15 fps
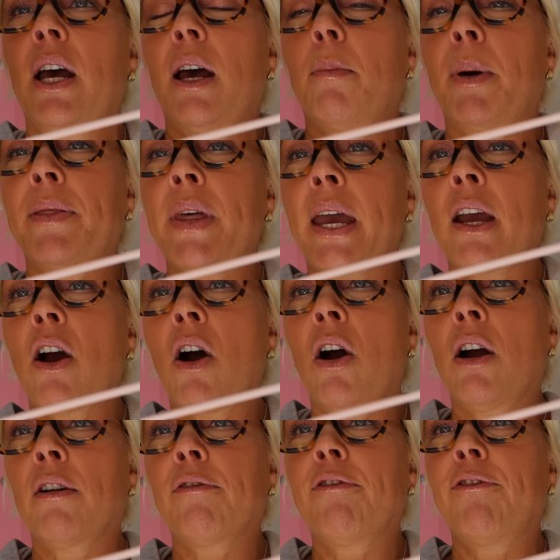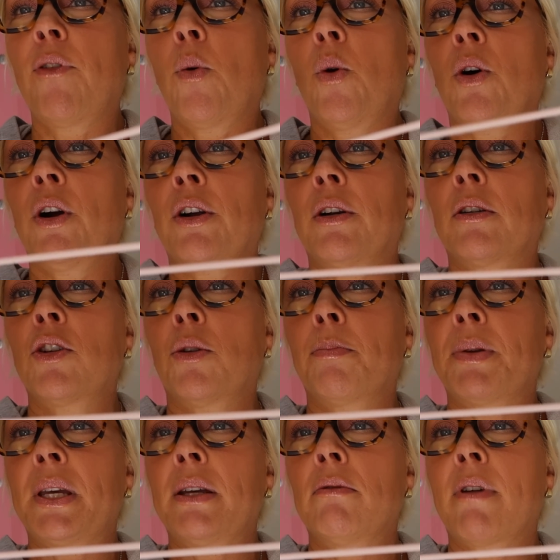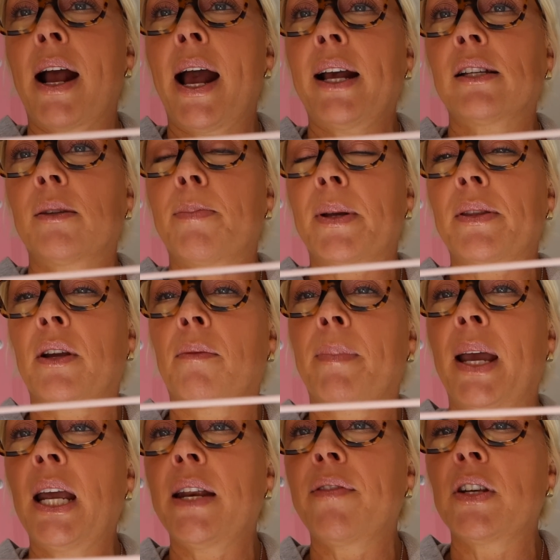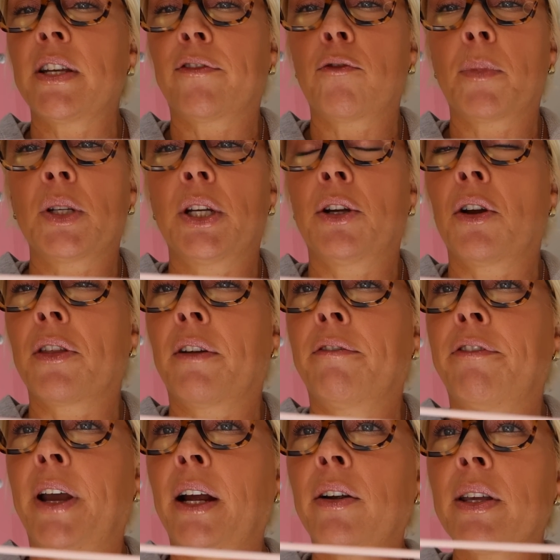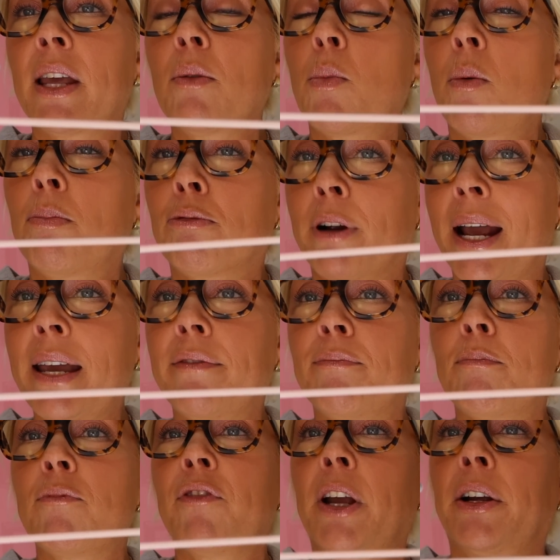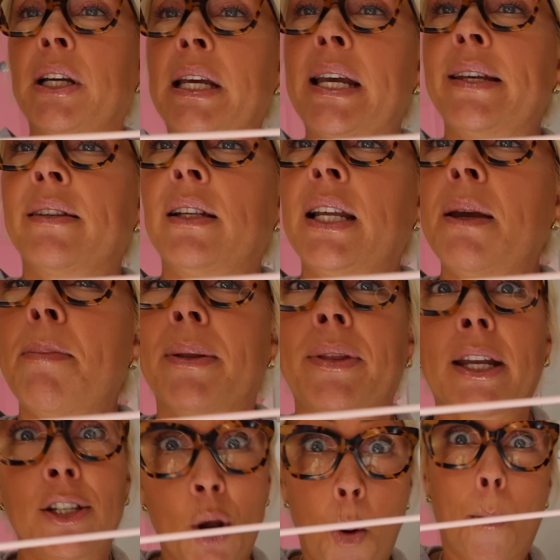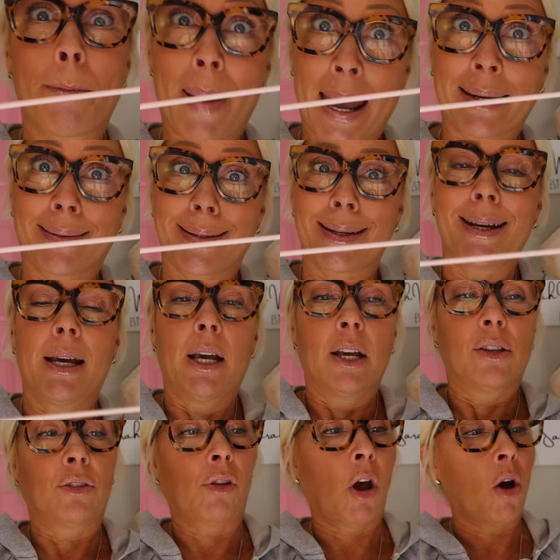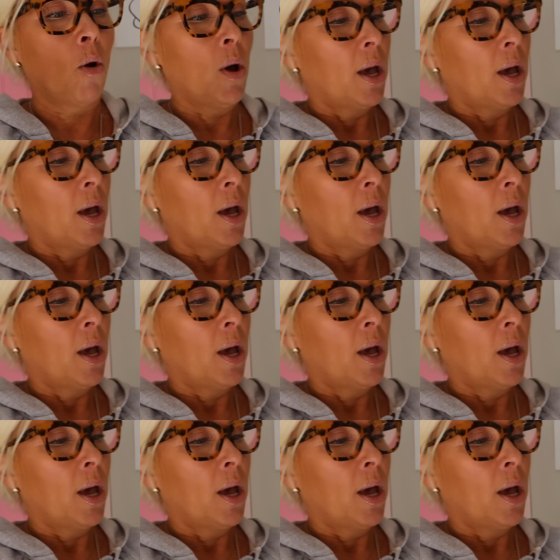but they are for your bead racks, but they're made of a different material. They will break very easily, but they don't bend. So